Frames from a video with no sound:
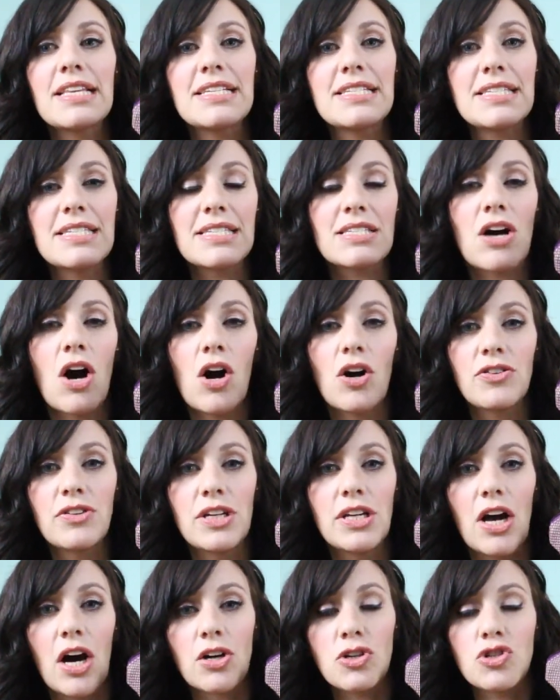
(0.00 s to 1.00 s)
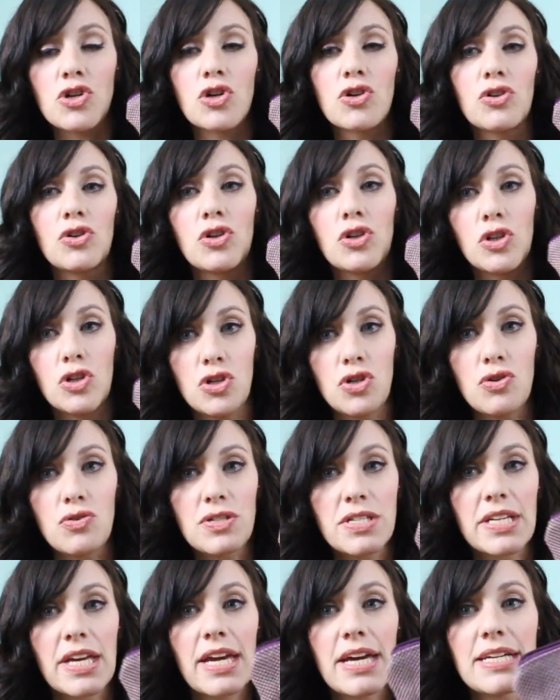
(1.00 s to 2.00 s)
This is called the Nocturnal
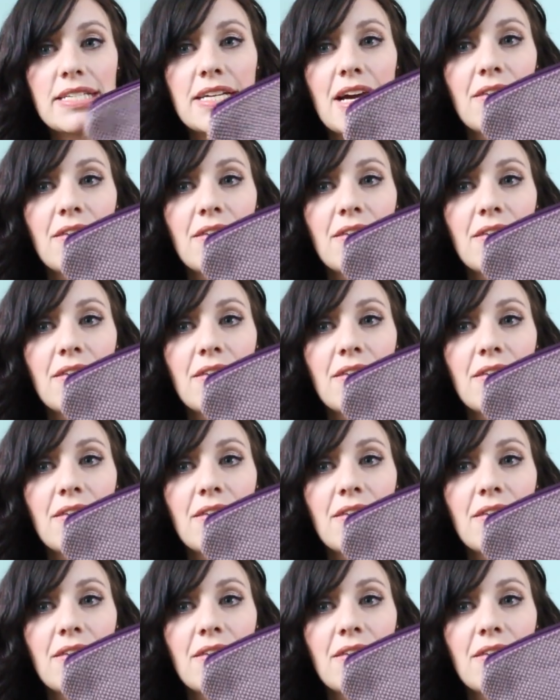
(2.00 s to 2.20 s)
Nudes Kit.